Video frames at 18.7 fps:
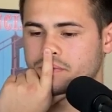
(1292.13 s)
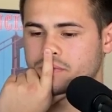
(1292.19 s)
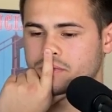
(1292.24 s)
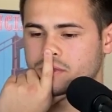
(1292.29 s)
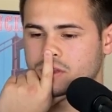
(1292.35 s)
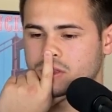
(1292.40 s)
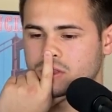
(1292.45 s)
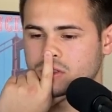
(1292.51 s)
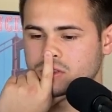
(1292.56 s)

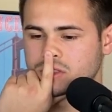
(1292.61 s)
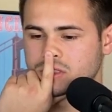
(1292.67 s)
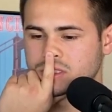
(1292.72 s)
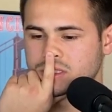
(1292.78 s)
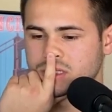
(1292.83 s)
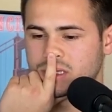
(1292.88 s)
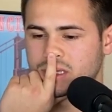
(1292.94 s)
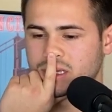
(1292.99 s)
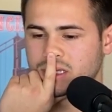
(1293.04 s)
loses
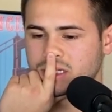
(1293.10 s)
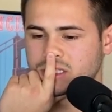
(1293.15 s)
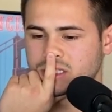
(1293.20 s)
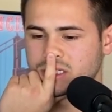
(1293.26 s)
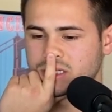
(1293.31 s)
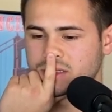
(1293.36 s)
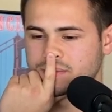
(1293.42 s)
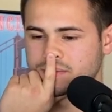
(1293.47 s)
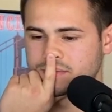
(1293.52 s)
to
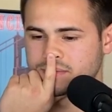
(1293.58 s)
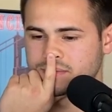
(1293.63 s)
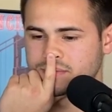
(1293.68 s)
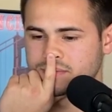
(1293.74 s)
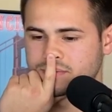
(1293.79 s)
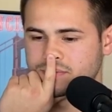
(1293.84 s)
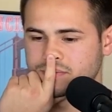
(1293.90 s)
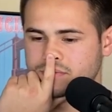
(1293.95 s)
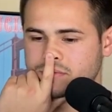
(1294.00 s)
Gaethje,
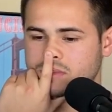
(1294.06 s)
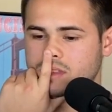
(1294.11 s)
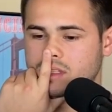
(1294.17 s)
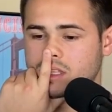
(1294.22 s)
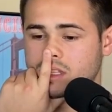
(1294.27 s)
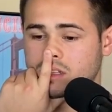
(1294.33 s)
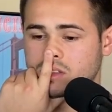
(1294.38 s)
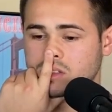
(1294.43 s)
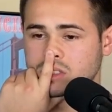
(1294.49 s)

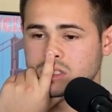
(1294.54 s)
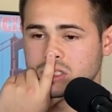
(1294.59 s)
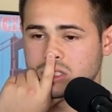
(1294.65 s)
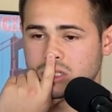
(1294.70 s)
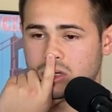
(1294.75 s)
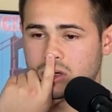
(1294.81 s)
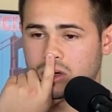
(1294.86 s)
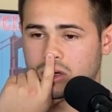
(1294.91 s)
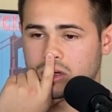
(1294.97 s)
then loses to
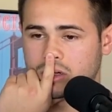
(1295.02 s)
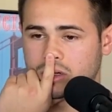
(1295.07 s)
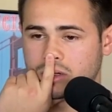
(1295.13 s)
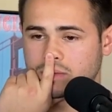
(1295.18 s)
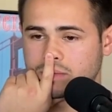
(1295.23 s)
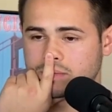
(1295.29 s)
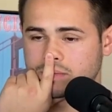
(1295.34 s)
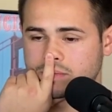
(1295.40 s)
Connor.